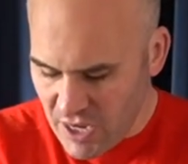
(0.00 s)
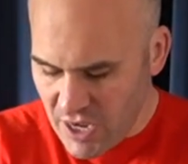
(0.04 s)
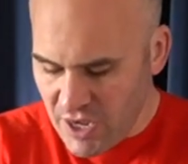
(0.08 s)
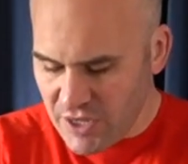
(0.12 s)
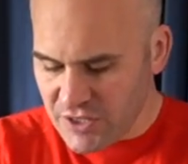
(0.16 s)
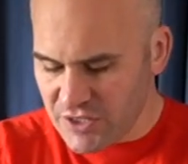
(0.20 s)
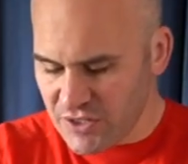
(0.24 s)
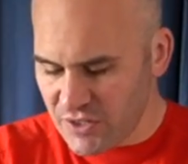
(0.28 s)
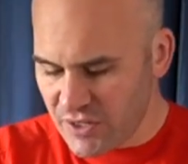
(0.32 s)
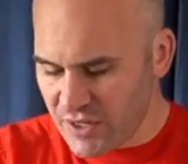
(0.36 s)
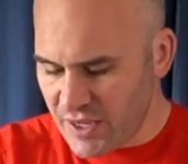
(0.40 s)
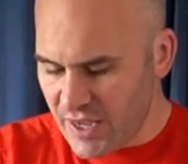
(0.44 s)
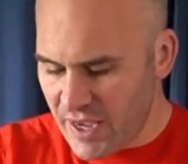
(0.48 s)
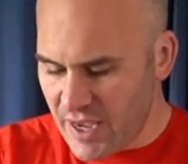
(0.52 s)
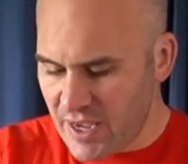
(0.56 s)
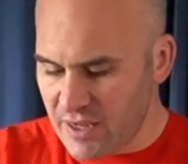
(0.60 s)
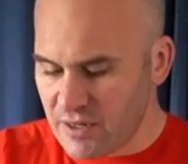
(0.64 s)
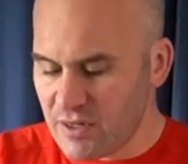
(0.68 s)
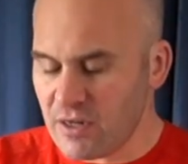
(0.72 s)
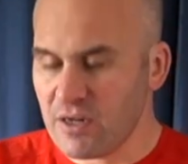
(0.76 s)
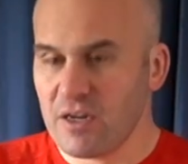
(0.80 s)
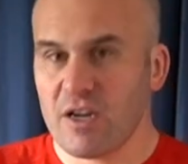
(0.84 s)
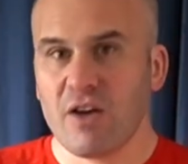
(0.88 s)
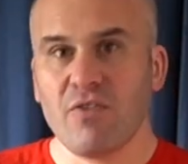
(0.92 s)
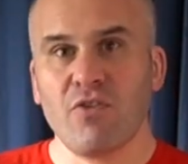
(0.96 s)
So again,
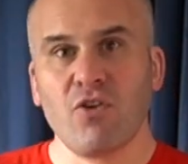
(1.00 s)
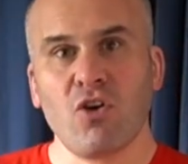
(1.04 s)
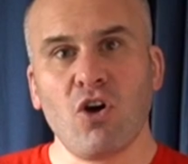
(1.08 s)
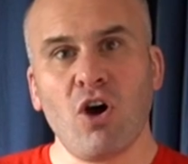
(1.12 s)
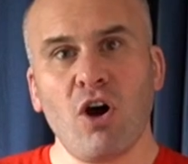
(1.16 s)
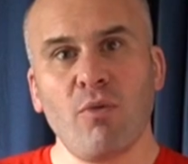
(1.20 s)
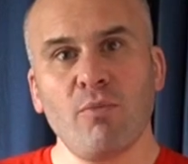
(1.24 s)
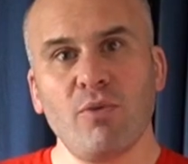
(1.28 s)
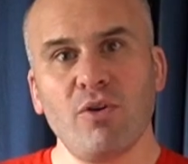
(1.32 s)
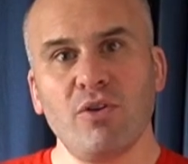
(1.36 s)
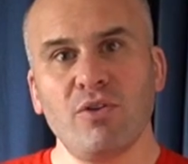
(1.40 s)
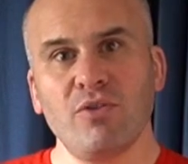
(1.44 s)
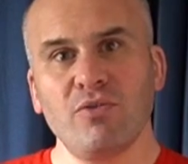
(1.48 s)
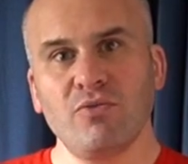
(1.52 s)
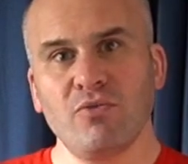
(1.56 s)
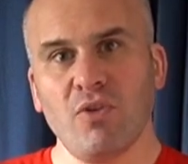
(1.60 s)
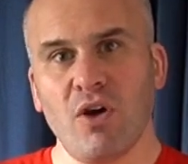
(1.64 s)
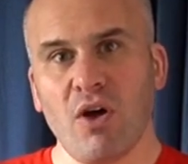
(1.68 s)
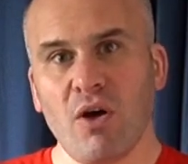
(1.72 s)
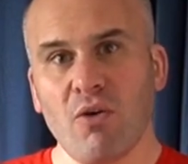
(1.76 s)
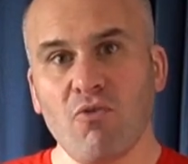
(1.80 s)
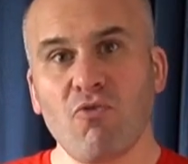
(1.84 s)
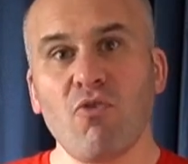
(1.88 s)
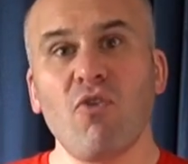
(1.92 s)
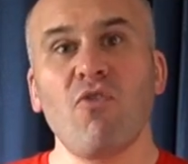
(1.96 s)
another common
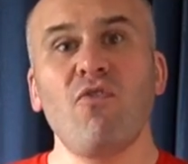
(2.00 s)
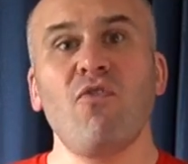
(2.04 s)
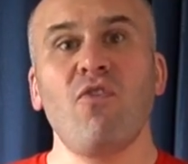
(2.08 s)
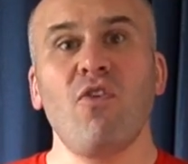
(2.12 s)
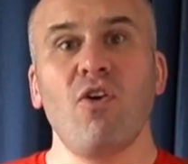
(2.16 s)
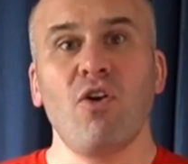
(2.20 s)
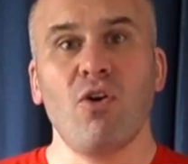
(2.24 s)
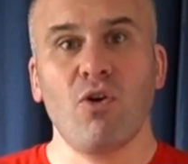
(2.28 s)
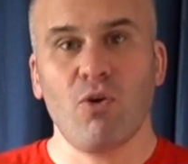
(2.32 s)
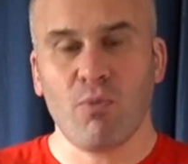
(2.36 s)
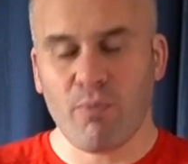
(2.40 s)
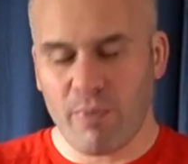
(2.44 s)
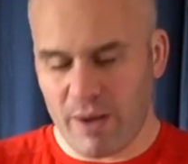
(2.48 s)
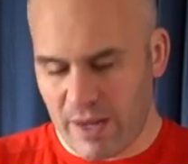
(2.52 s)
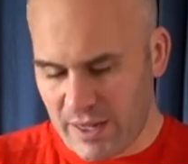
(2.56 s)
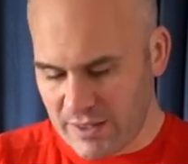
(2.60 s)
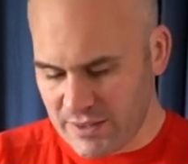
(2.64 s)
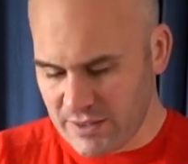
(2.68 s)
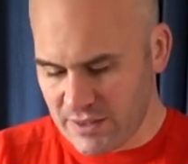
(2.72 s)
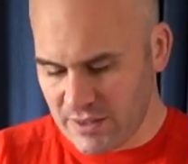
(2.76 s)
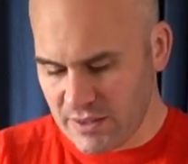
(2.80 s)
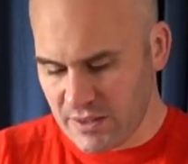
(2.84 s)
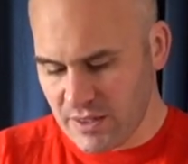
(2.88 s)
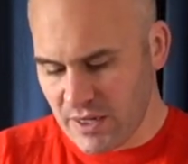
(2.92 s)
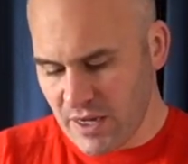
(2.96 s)
referral
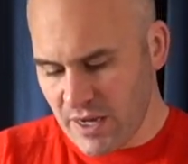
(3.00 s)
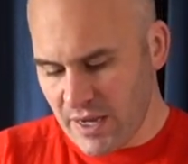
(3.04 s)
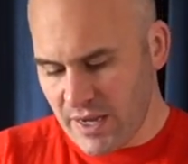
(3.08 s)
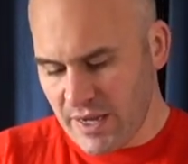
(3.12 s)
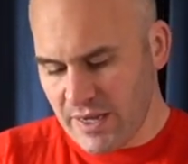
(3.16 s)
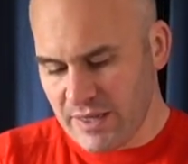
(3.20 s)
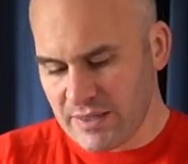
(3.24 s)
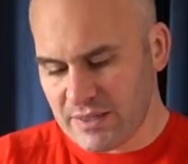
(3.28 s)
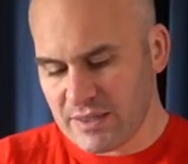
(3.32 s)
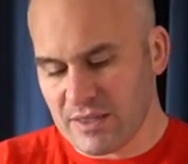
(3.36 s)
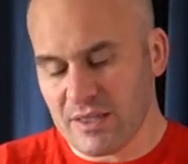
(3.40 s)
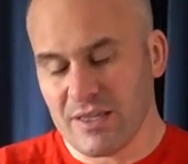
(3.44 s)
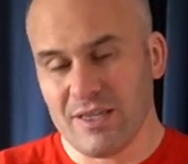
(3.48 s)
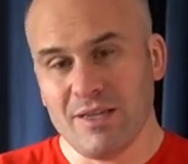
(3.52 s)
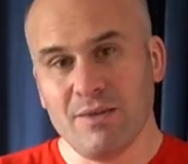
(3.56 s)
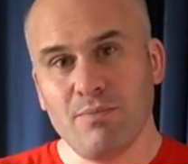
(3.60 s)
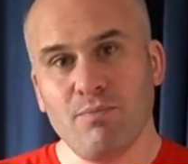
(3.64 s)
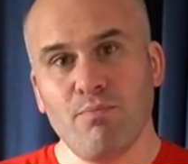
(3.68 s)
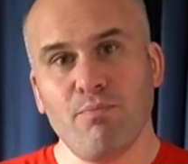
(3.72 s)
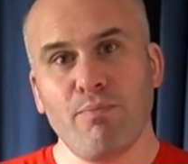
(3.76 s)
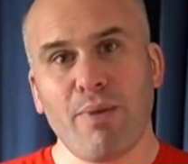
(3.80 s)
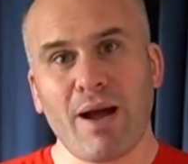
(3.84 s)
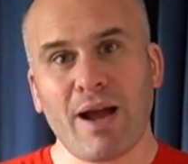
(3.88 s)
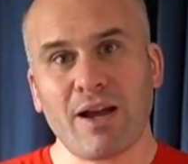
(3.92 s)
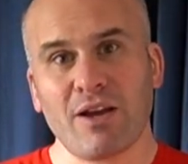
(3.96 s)
pattern is the
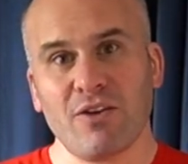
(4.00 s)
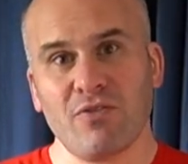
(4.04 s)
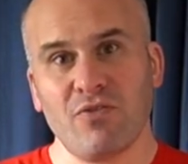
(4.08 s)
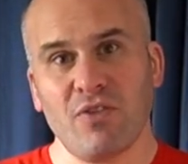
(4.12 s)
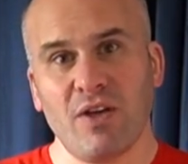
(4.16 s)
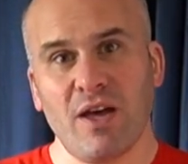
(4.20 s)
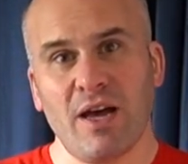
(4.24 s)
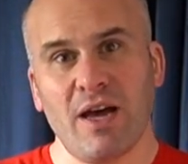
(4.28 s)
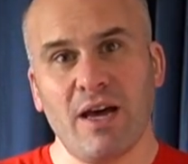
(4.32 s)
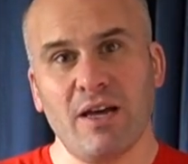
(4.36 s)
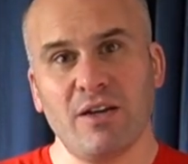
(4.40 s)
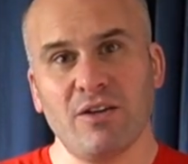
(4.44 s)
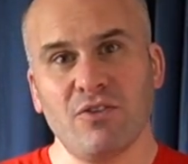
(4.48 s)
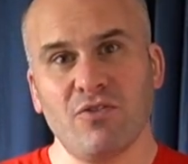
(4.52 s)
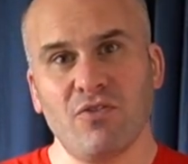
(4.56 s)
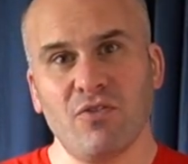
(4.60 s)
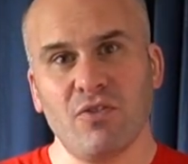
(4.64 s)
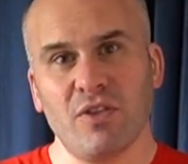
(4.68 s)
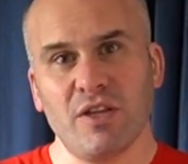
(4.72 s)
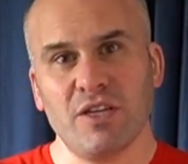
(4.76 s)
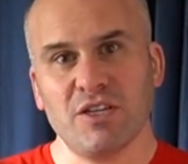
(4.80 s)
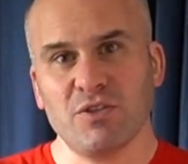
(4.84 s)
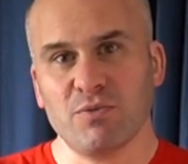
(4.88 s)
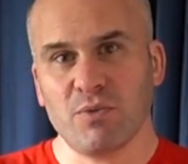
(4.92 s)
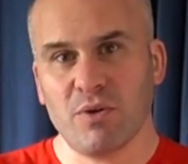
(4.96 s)
back of the hand for
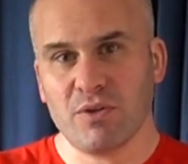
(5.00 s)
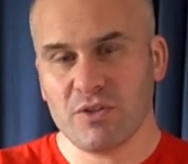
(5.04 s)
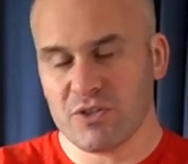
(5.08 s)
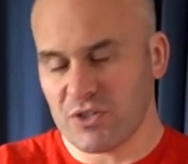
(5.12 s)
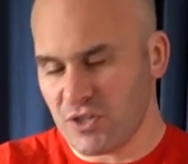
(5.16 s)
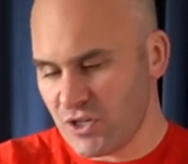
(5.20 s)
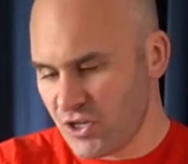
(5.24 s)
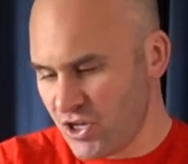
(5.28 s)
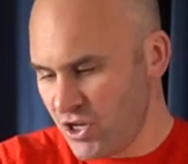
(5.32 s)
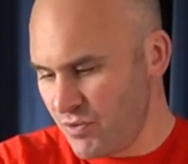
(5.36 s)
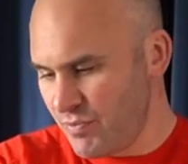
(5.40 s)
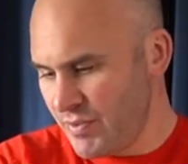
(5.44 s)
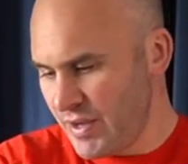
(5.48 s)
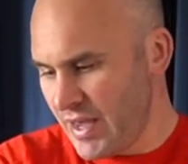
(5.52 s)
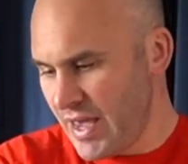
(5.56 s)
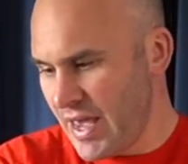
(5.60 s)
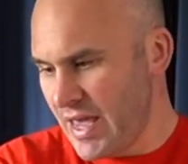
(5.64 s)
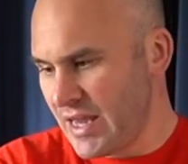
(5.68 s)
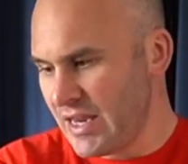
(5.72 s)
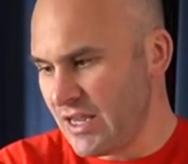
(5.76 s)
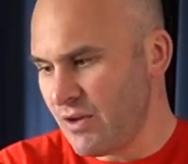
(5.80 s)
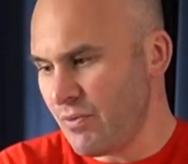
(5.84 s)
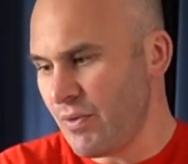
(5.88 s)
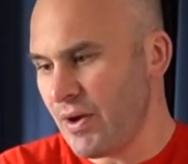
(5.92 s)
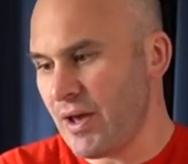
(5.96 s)
this one. So it could be
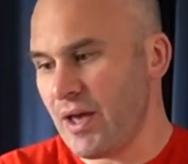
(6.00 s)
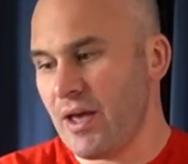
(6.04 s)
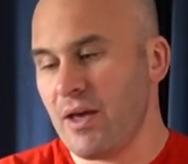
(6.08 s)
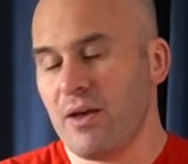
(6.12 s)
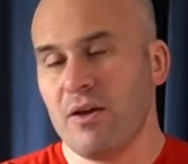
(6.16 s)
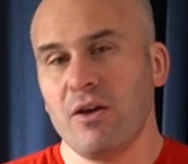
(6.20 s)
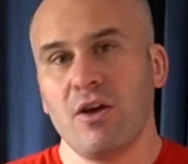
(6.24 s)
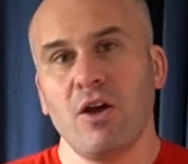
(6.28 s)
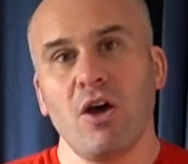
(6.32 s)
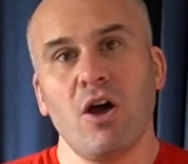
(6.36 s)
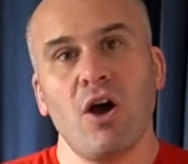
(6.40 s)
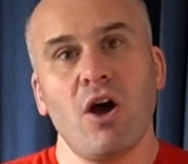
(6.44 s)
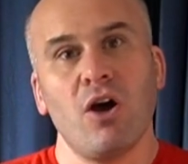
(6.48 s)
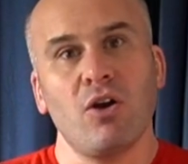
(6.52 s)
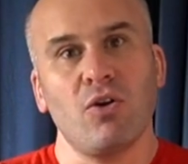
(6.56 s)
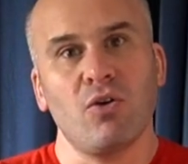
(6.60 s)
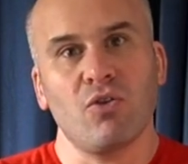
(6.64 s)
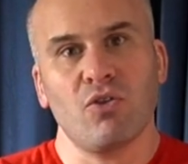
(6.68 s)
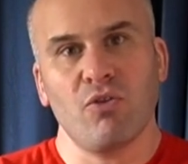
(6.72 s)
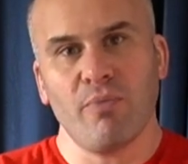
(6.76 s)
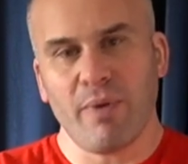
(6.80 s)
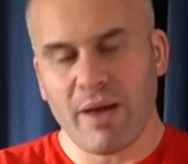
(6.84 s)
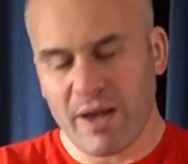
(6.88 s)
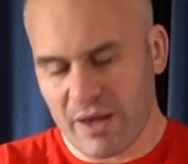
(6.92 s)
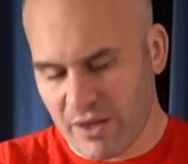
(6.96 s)
anywhere along
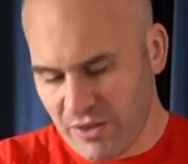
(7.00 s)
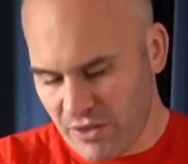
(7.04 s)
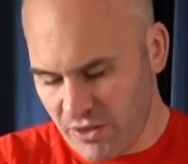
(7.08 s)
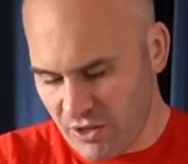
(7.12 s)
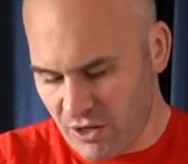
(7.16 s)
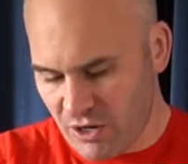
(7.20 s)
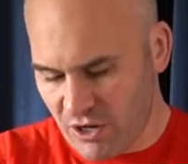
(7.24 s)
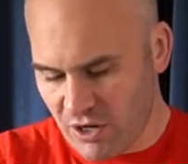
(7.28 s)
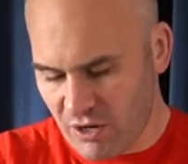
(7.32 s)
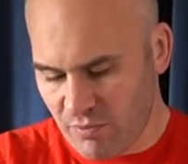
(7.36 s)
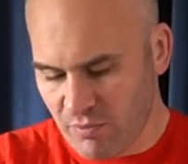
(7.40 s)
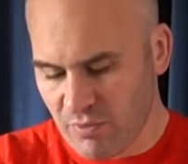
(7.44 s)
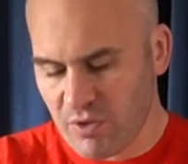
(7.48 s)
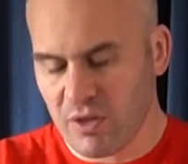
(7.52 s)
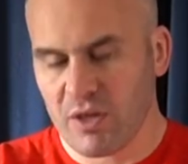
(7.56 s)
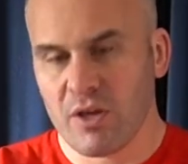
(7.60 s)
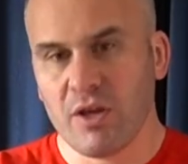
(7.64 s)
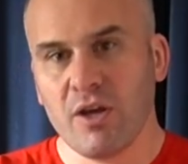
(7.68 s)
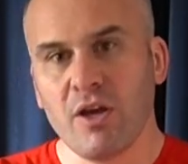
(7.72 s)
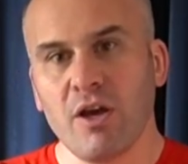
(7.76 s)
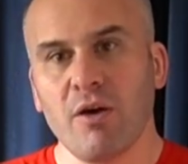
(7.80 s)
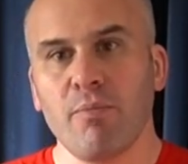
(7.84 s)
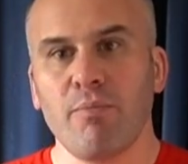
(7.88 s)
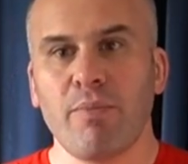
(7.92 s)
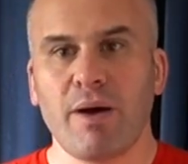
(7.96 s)
the back of the arm,
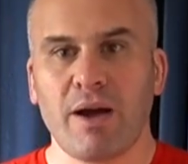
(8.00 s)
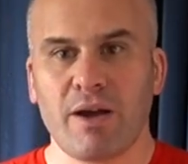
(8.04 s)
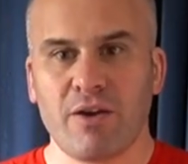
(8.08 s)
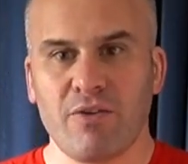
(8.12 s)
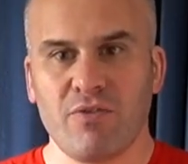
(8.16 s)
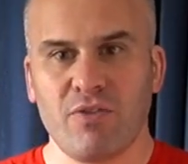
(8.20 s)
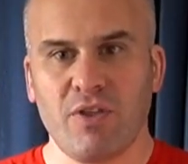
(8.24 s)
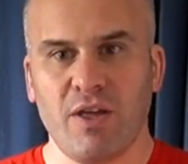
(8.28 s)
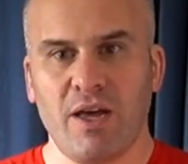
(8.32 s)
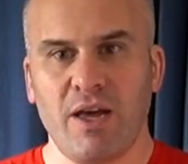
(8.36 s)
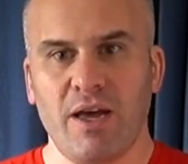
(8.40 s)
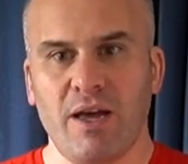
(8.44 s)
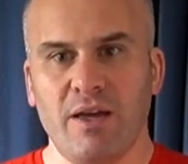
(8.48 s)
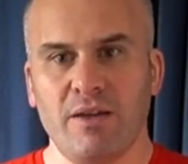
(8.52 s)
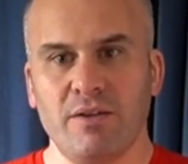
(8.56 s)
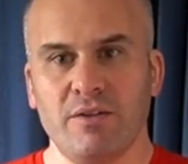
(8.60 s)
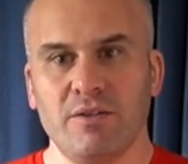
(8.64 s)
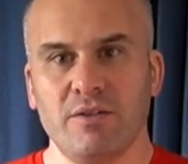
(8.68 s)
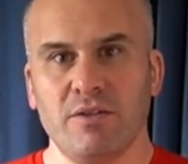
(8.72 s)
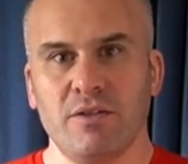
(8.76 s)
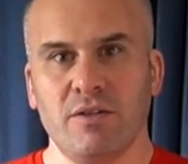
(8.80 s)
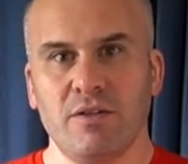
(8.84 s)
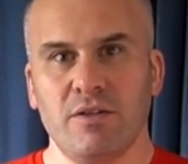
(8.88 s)
back of the hand.